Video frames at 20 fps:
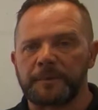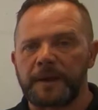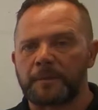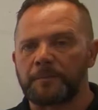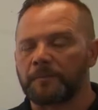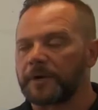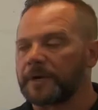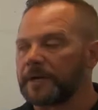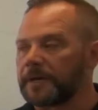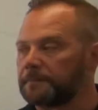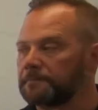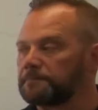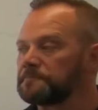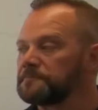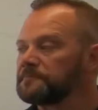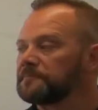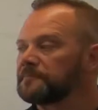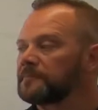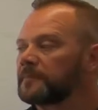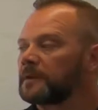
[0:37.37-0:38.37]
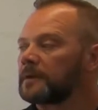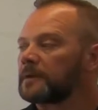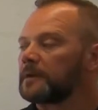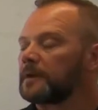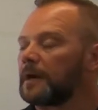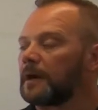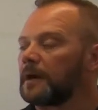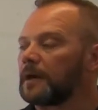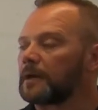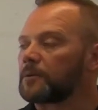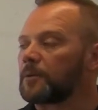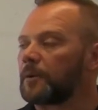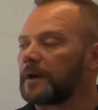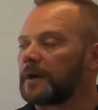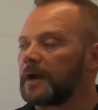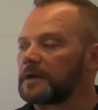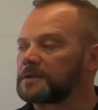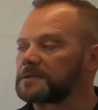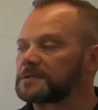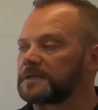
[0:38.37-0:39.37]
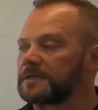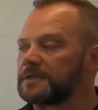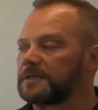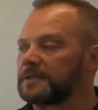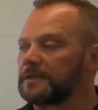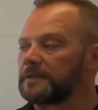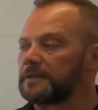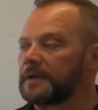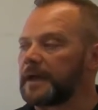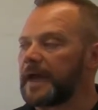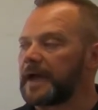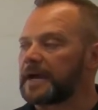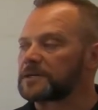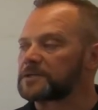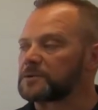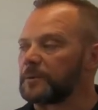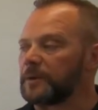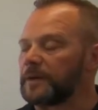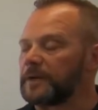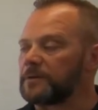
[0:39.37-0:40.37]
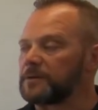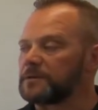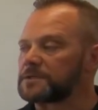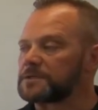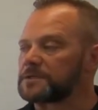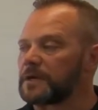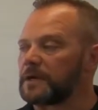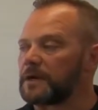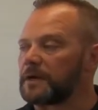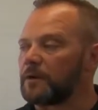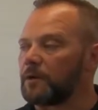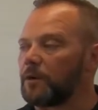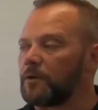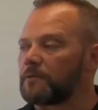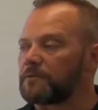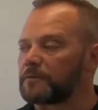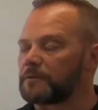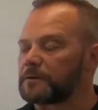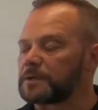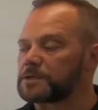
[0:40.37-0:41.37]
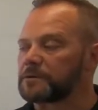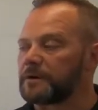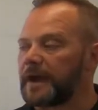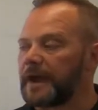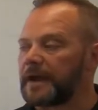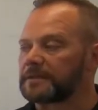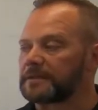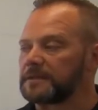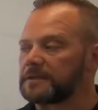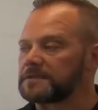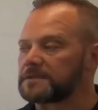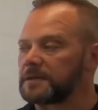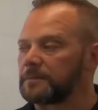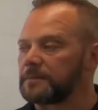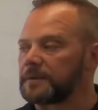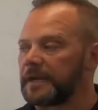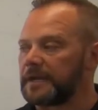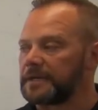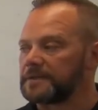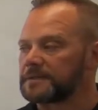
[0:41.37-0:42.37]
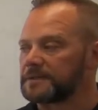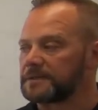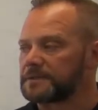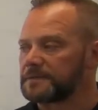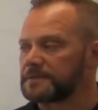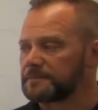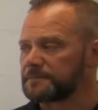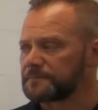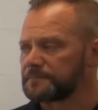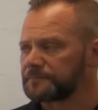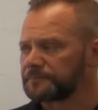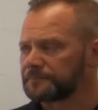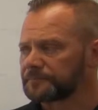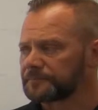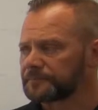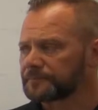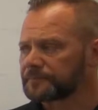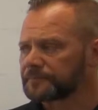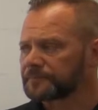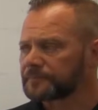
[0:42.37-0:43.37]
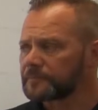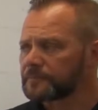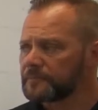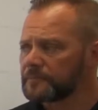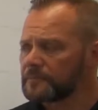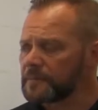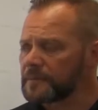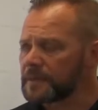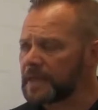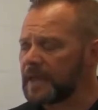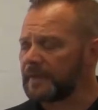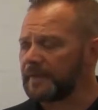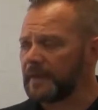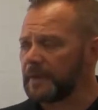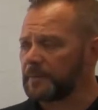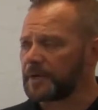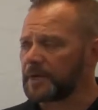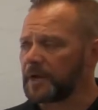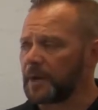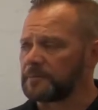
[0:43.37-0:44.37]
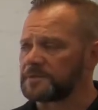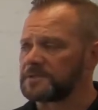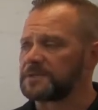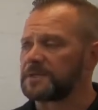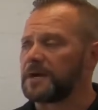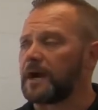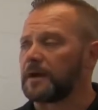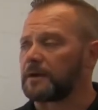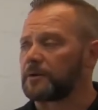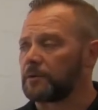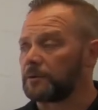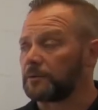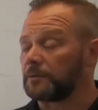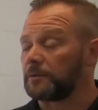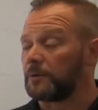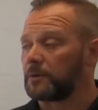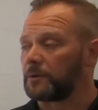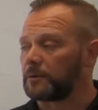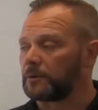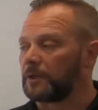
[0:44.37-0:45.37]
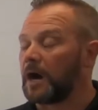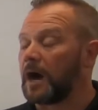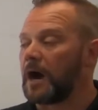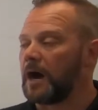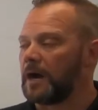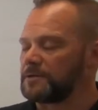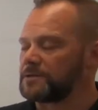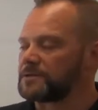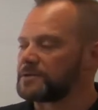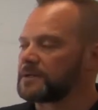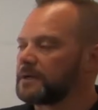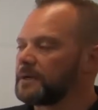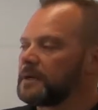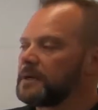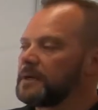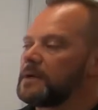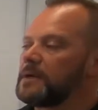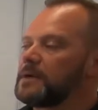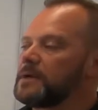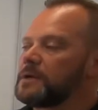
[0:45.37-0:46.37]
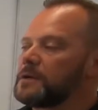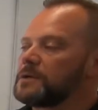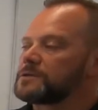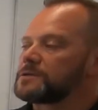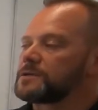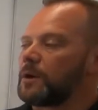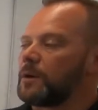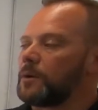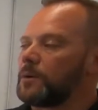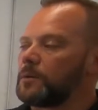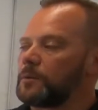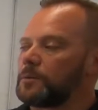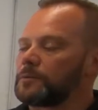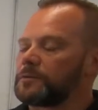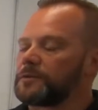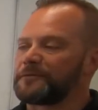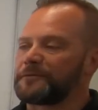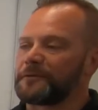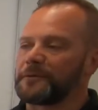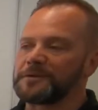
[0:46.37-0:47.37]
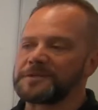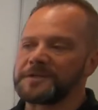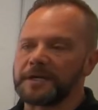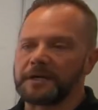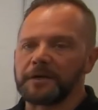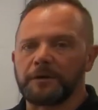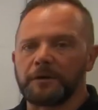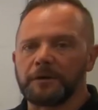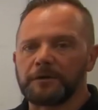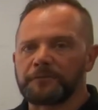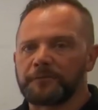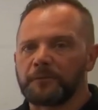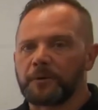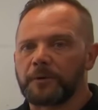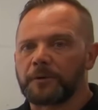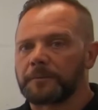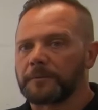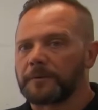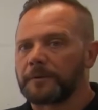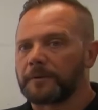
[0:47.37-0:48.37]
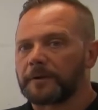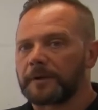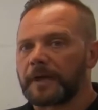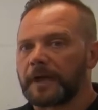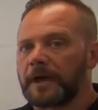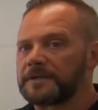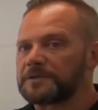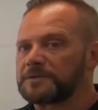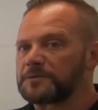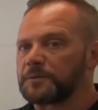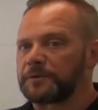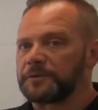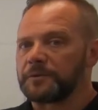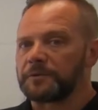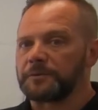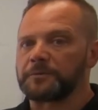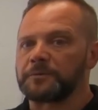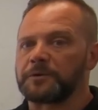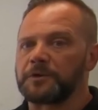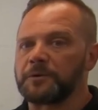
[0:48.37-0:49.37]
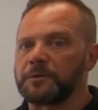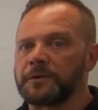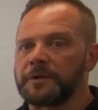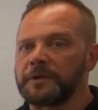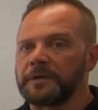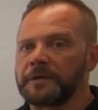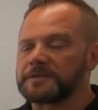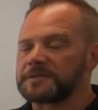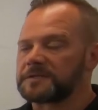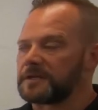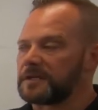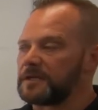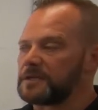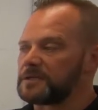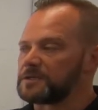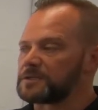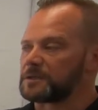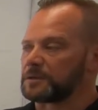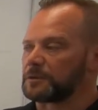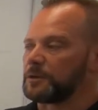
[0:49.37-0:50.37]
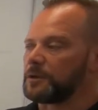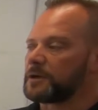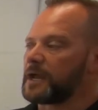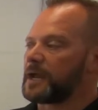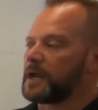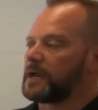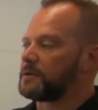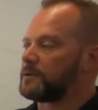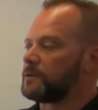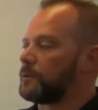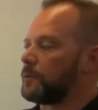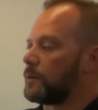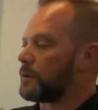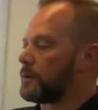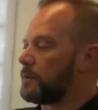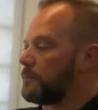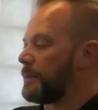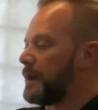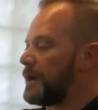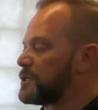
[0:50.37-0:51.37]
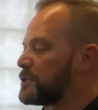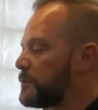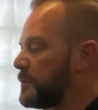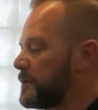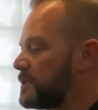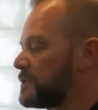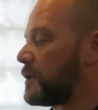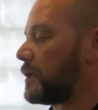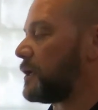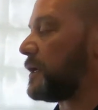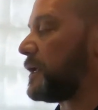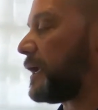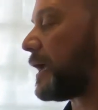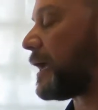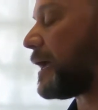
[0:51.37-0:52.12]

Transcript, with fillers: memory, and Uh, quite honestly, the actuators uh, over-retract in some cases, and they become stuck or, or lodged. So the first thing to look for, guys, when you're doing this is look at your measurements on the